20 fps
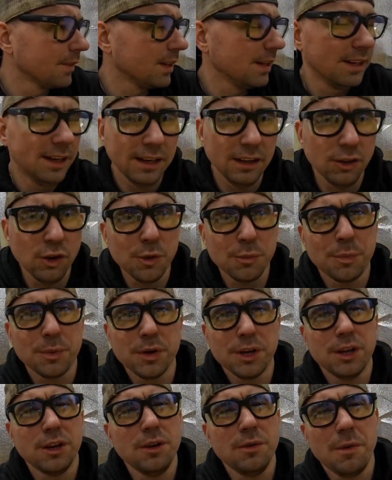it looked
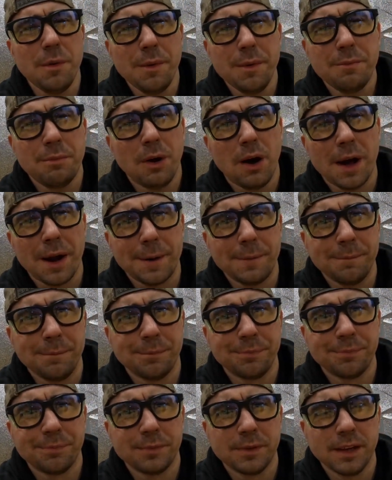pretty good when we bought it.
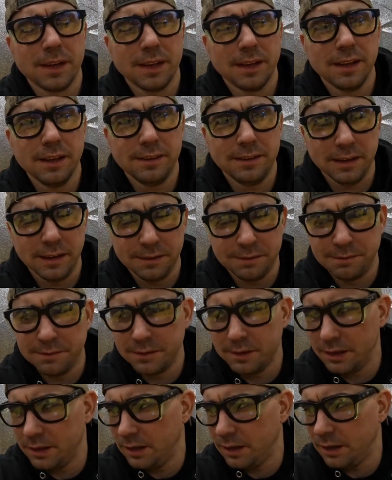It did.
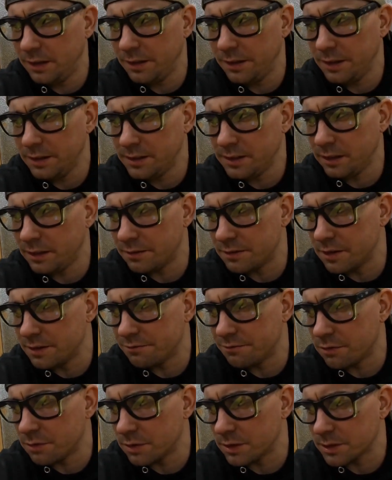They delivered it
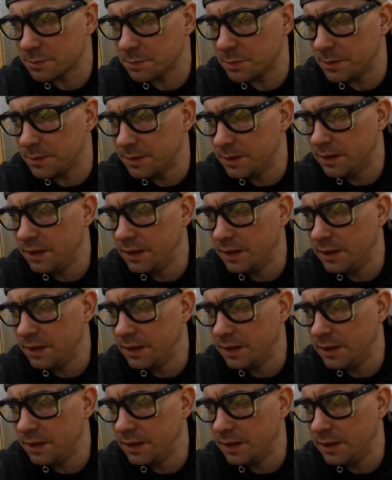for us, but